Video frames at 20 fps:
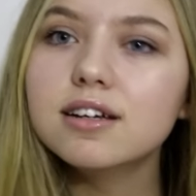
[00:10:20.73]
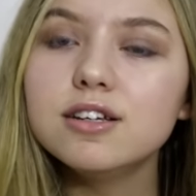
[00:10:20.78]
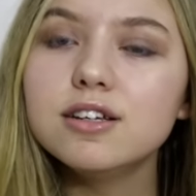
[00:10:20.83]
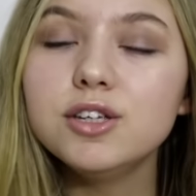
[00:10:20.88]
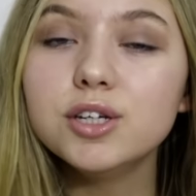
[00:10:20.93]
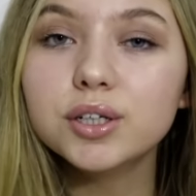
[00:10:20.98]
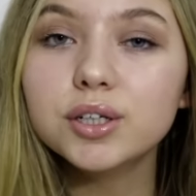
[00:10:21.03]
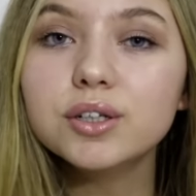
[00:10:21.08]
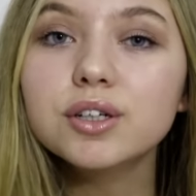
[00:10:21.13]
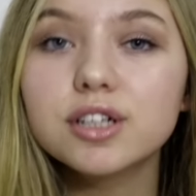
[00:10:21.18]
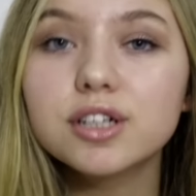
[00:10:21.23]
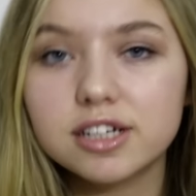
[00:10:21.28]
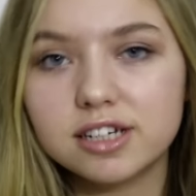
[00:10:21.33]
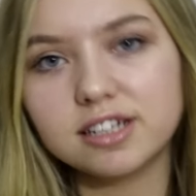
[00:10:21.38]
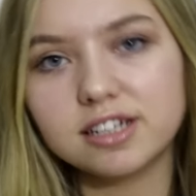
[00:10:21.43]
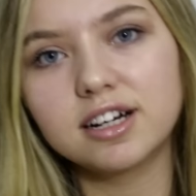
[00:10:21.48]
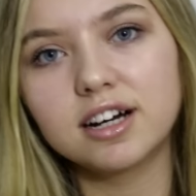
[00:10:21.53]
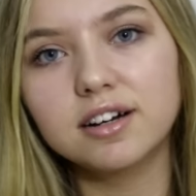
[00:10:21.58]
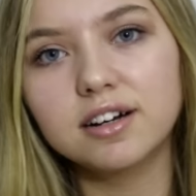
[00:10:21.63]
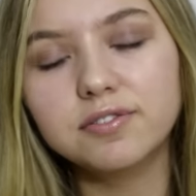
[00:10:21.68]
You're good
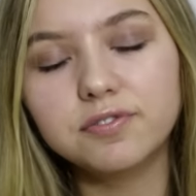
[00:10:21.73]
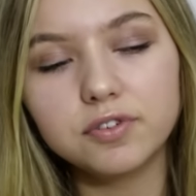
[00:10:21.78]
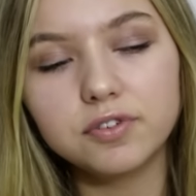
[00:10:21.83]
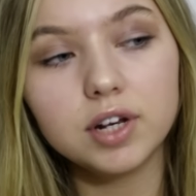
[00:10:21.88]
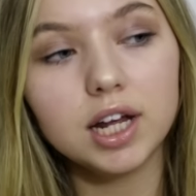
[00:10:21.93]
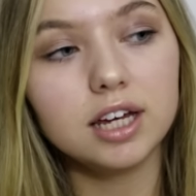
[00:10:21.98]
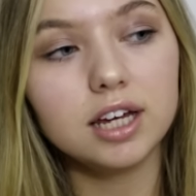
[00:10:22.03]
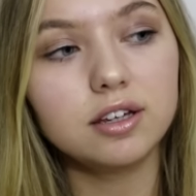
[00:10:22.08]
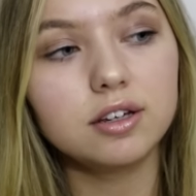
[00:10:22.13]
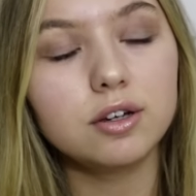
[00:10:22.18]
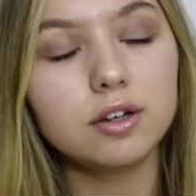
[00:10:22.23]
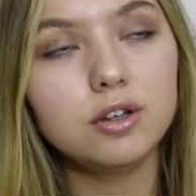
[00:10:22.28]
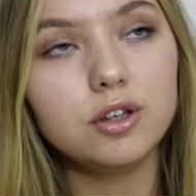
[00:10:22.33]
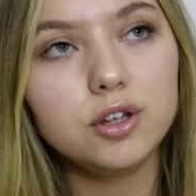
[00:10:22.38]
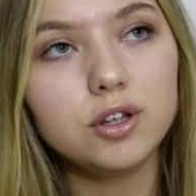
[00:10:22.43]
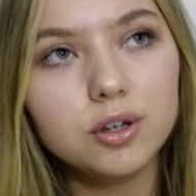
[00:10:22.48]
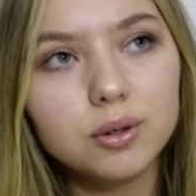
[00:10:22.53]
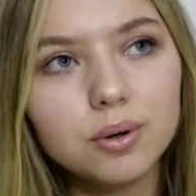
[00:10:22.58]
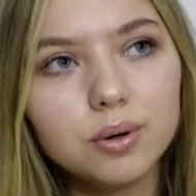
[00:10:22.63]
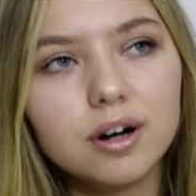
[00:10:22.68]
enough. Like,
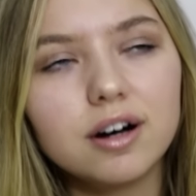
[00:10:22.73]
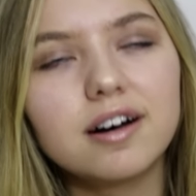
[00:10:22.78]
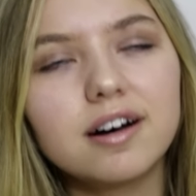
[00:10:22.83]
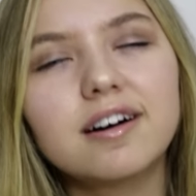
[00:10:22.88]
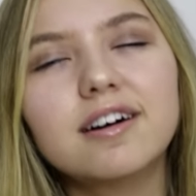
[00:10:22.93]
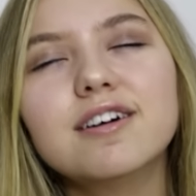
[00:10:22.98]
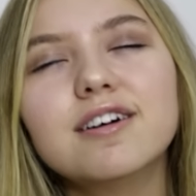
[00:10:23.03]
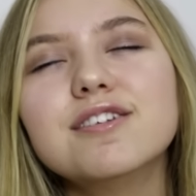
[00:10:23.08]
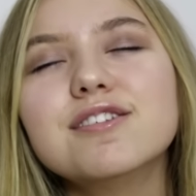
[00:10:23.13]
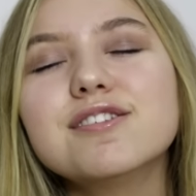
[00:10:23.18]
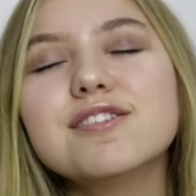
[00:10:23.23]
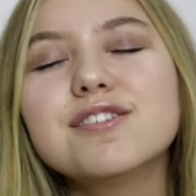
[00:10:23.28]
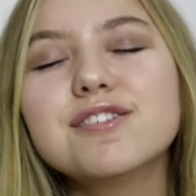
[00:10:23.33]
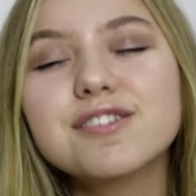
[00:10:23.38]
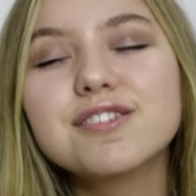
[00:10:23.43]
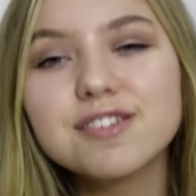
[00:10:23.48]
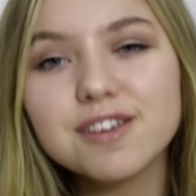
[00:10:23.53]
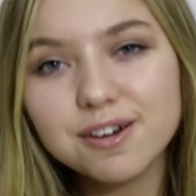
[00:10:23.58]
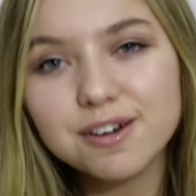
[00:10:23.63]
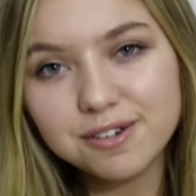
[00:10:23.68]
you are
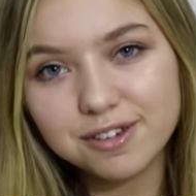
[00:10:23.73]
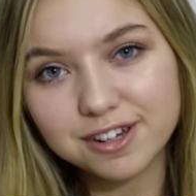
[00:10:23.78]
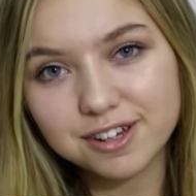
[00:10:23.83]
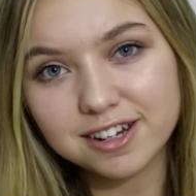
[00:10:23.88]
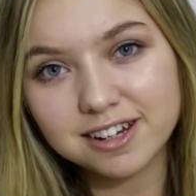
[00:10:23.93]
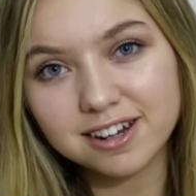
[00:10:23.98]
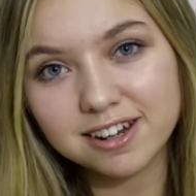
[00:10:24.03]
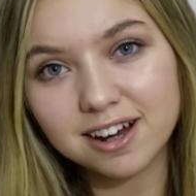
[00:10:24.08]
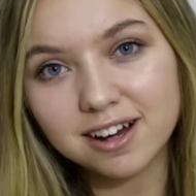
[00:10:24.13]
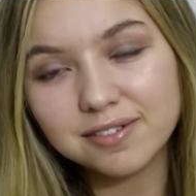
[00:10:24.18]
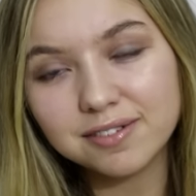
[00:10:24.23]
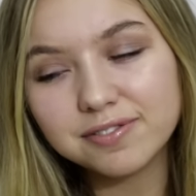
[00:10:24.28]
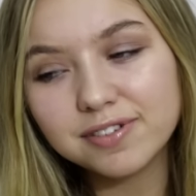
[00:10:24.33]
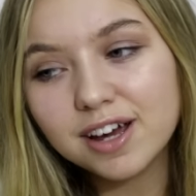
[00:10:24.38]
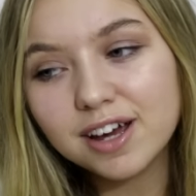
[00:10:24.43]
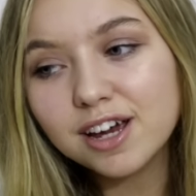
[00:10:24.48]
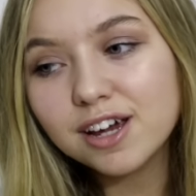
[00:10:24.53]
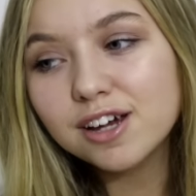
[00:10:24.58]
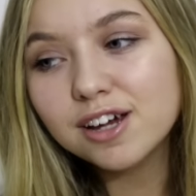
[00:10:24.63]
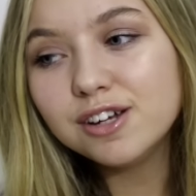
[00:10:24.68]
so good enough.
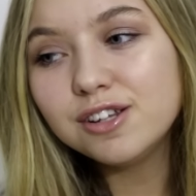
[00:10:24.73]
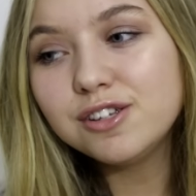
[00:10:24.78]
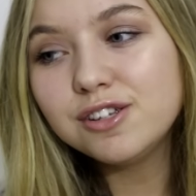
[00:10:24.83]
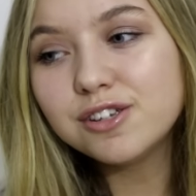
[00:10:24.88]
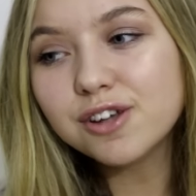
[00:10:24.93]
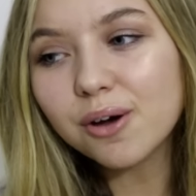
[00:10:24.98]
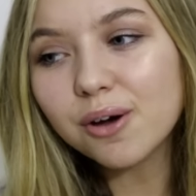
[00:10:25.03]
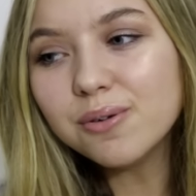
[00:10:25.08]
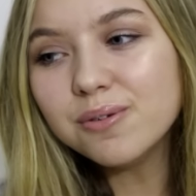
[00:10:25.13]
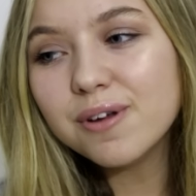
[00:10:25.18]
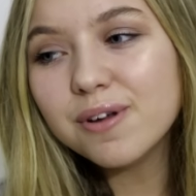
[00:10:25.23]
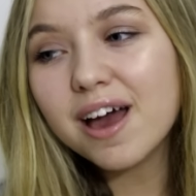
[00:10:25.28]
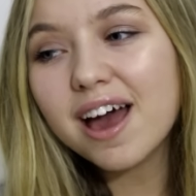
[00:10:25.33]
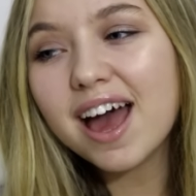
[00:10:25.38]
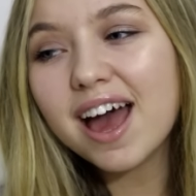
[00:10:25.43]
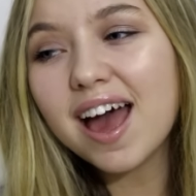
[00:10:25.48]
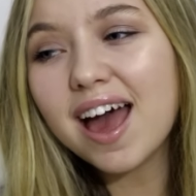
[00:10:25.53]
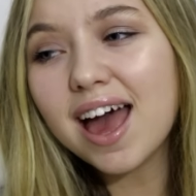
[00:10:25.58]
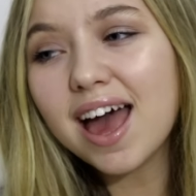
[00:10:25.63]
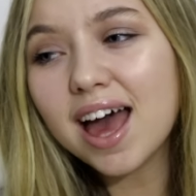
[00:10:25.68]
Don't
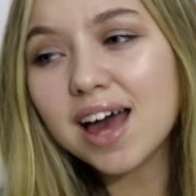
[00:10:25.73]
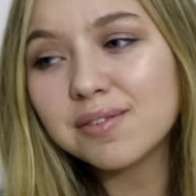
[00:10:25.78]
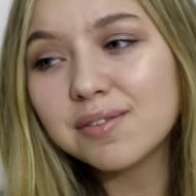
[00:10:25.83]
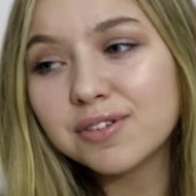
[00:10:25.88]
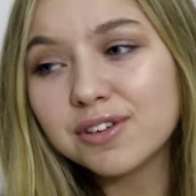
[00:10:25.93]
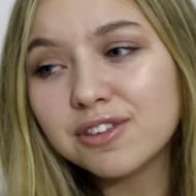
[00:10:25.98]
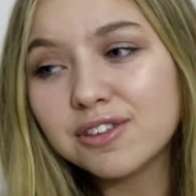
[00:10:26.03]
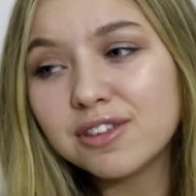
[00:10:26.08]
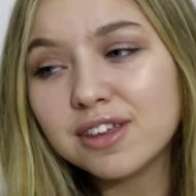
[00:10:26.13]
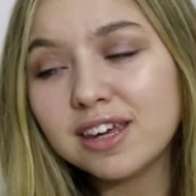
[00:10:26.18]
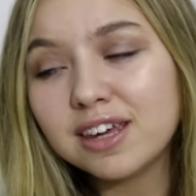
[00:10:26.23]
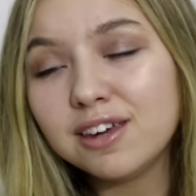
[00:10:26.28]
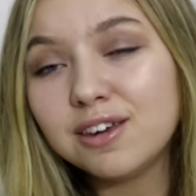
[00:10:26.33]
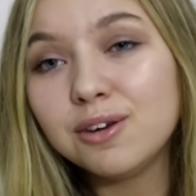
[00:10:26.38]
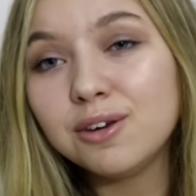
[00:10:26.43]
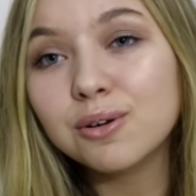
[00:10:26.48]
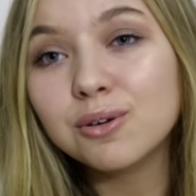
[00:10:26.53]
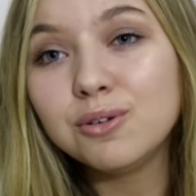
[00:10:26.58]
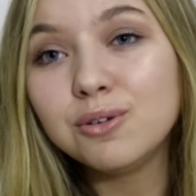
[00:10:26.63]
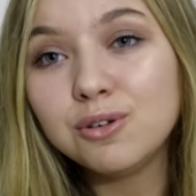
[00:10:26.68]
ever
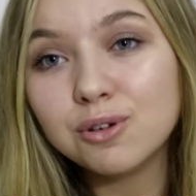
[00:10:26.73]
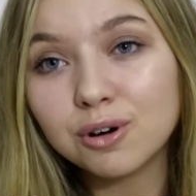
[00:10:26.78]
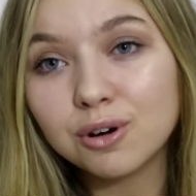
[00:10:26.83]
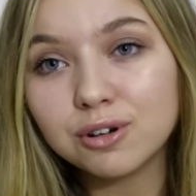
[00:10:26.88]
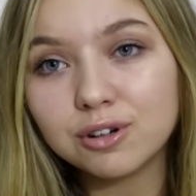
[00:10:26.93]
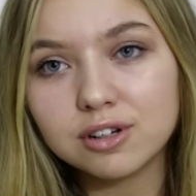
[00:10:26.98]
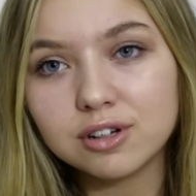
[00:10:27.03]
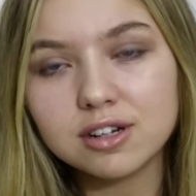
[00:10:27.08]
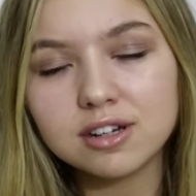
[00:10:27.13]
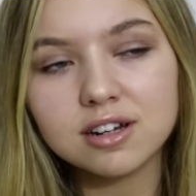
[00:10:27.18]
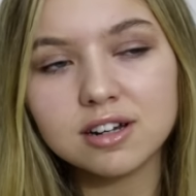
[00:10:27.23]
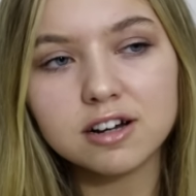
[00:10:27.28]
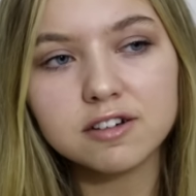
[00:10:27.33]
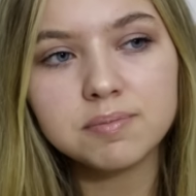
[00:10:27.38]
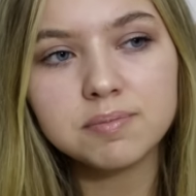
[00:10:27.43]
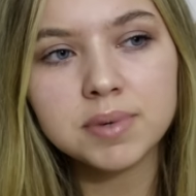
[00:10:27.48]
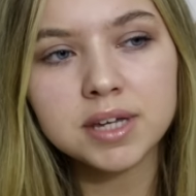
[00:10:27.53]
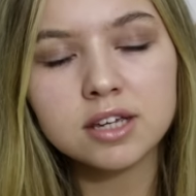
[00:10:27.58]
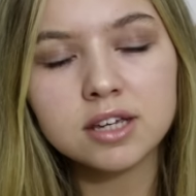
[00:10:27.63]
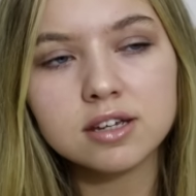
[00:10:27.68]
think you're not good
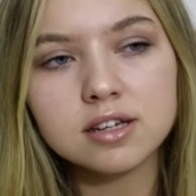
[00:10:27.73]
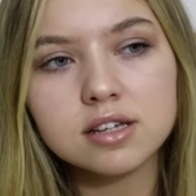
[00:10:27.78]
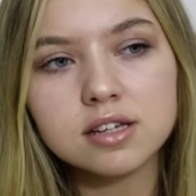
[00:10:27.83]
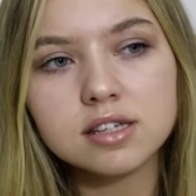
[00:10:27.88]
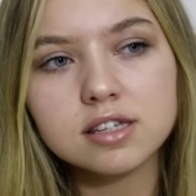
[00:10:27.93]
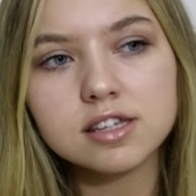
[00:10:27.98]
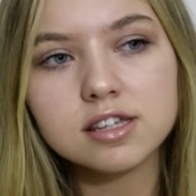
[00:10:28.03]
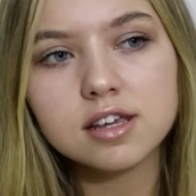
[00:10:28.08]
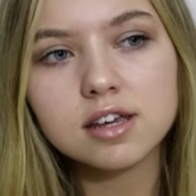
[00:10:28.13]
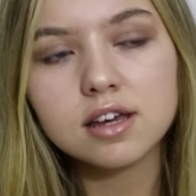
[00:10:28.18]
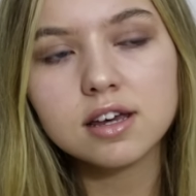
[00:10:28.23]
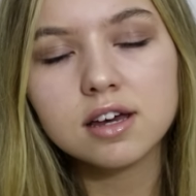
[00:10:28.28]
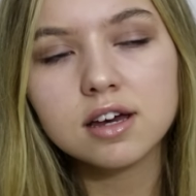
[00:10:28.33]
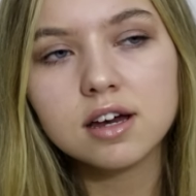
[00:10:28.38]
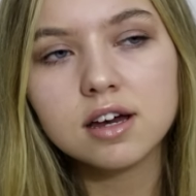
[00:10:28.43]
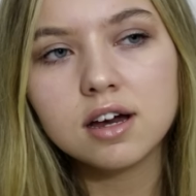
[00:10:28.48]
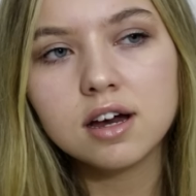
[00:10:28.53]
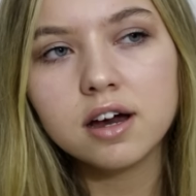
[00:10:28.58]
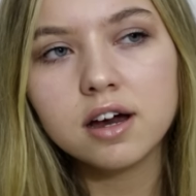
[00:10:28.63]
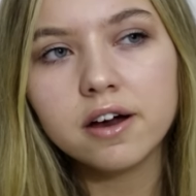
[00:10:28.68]
enough, because
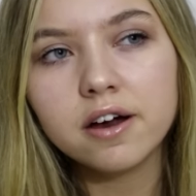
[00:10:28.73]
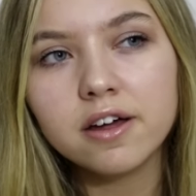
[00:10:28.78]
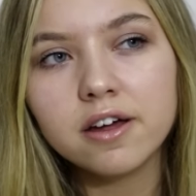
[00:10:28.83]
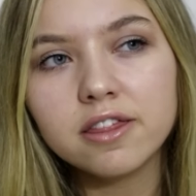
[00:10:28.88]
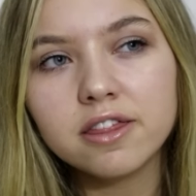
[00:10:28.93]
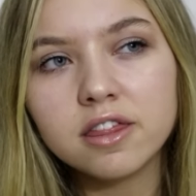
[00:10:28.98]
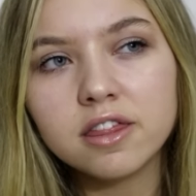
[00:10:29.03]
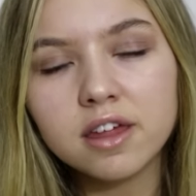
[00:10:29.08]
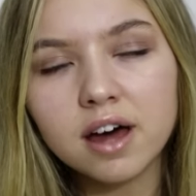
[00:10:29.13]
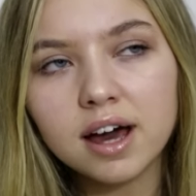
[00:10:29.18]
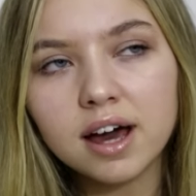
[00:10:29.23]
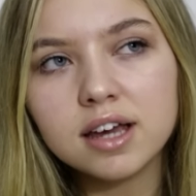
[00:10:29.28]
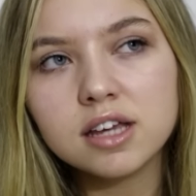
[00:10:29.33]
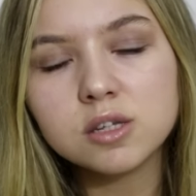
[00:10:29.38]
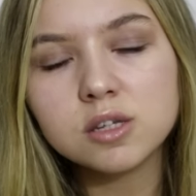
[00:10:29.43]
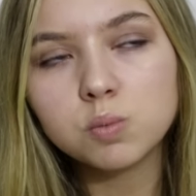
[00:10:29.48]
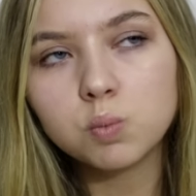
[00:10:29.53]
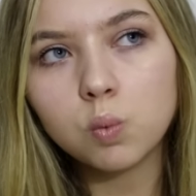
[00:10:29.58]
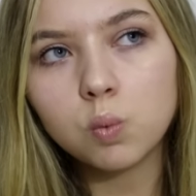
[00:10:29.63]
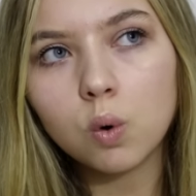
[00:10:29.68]
that
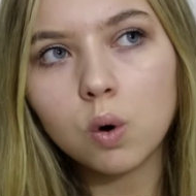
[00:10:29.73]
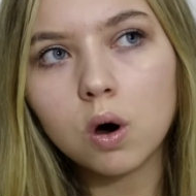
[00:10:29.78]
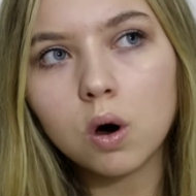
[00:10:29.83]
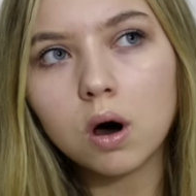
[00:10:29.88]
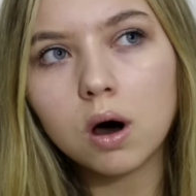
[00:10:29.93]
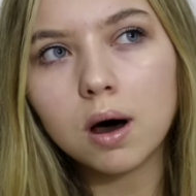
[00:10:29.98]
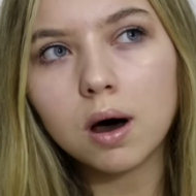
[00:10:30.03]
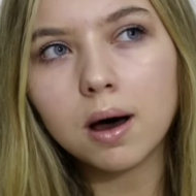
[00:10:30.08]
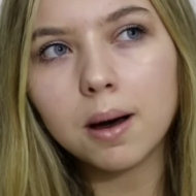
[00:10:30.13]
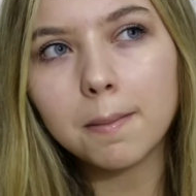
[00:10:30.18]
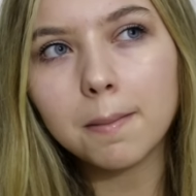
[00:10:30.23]
is what